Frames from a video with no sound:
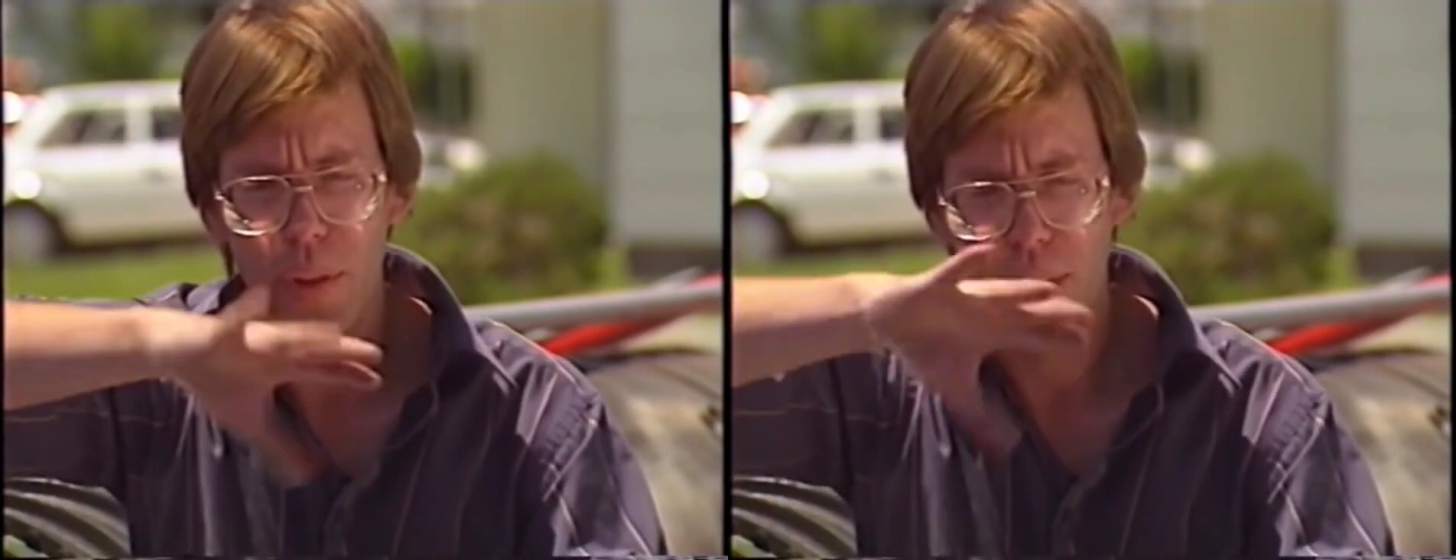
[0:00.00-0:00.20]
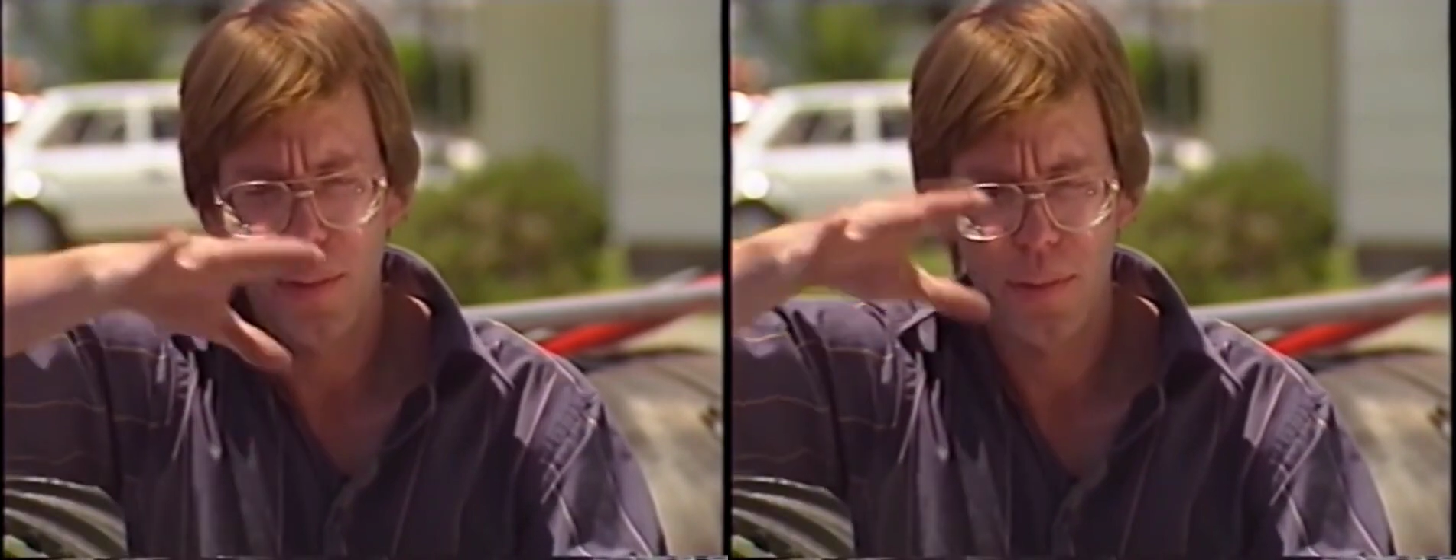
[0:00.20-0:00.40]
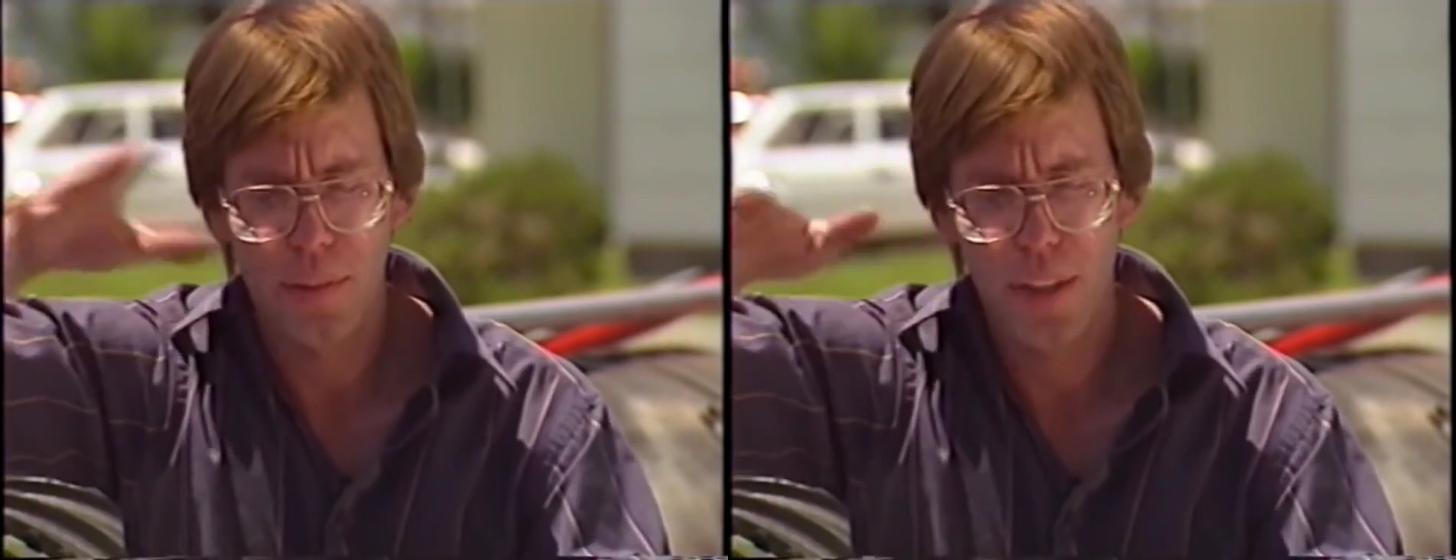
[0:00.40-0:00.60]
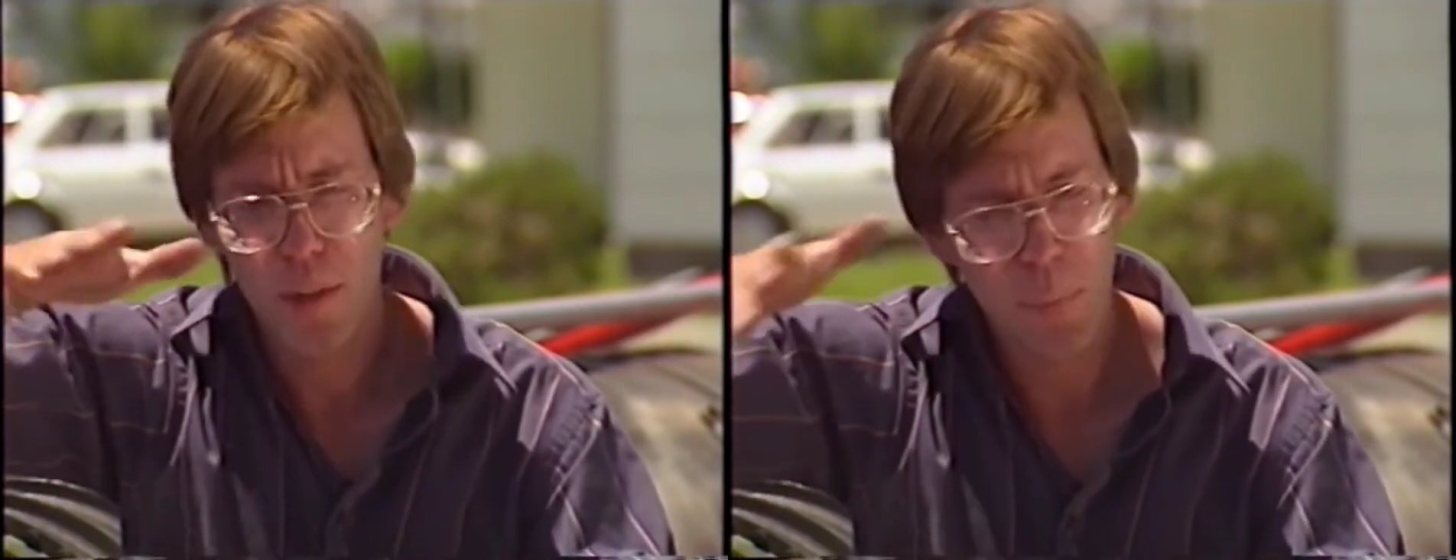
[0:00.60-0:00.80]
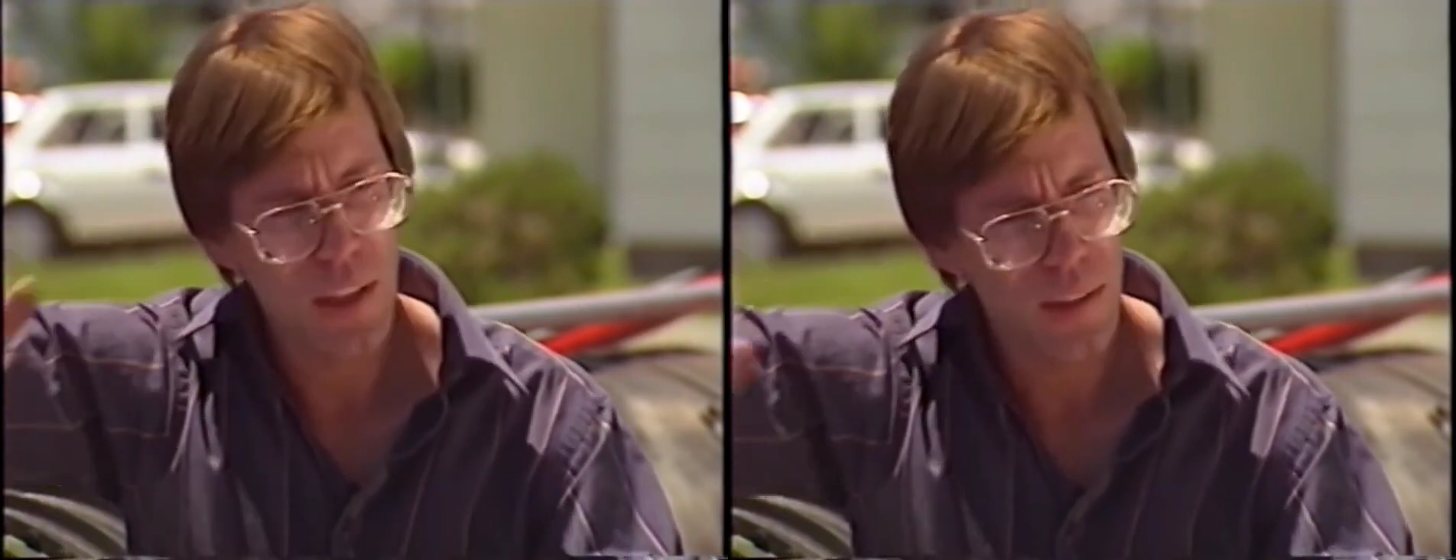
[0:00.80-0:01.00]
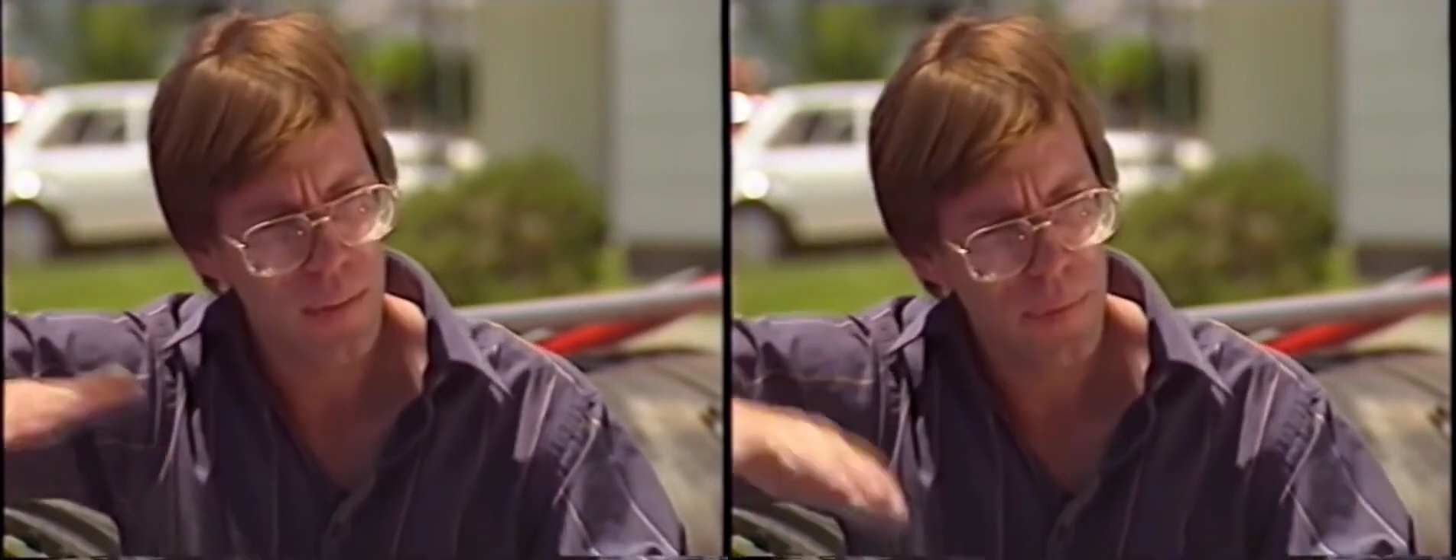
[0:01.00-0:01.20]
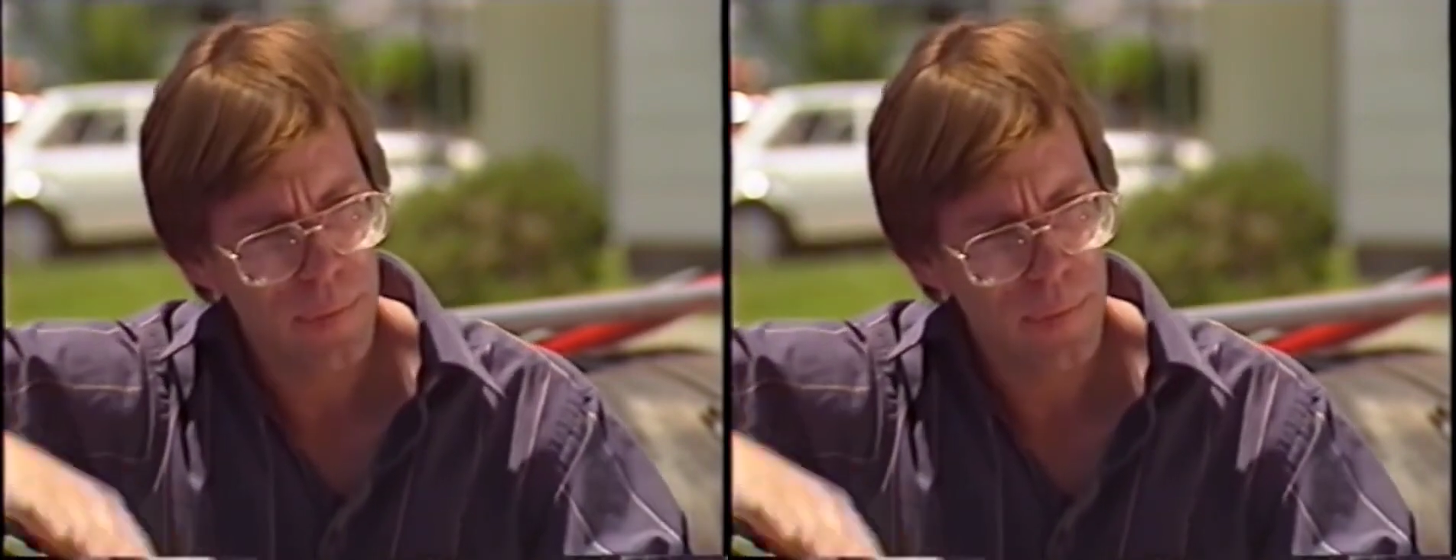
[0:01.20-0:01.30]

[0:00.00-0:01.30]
with a segmented